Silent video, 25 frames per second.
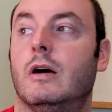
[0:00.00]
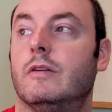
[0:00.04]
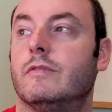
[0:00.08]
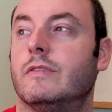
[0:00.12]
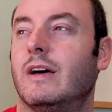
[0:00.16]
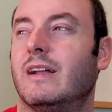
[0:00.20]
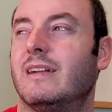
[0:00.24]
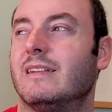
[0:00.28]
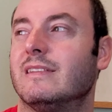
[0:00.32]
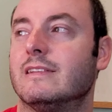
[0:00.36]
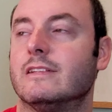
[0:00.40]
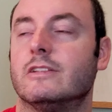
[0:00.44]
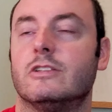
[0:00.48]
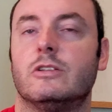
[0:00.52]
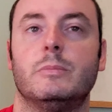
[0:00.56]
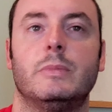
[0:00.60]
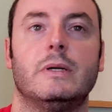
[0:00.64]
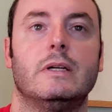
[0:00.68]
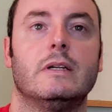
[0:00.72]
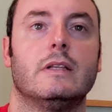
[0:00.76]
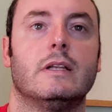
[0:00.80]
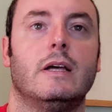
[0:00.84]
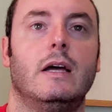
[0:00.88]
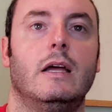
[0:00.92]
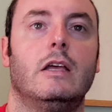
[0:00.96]
I've got a little bit
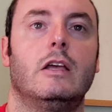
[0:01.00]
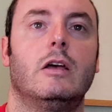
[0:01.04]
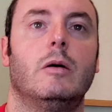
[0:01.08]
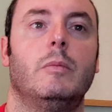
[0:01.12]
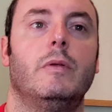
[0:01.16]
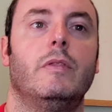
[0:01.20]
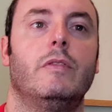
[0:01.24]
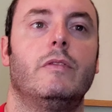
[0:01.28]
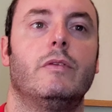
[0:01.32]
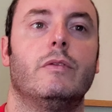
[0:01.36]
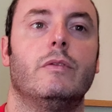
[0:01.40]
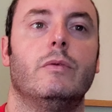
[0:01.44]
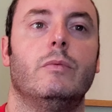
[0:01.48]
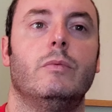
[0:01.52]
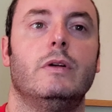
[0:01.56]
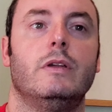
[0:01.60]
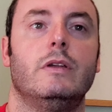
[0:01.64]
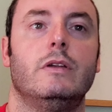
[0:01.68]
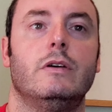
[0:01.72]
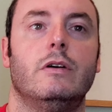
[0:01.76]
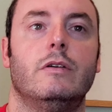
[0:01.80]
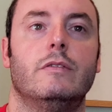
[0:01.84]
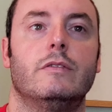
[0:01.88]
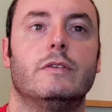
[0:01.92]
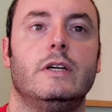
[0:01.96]
of light coming through the
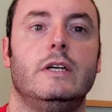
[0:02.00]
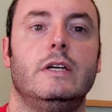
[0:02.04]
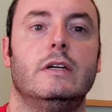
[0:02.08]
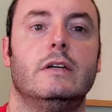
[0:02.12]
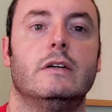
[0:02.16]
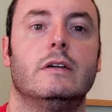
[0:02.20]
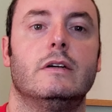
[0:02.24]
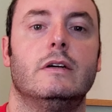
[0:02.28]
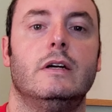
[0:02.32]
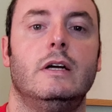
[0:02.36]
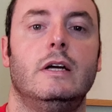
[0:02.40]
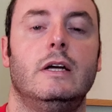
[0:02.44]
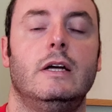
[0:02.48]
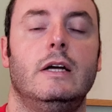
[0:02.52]
window over here.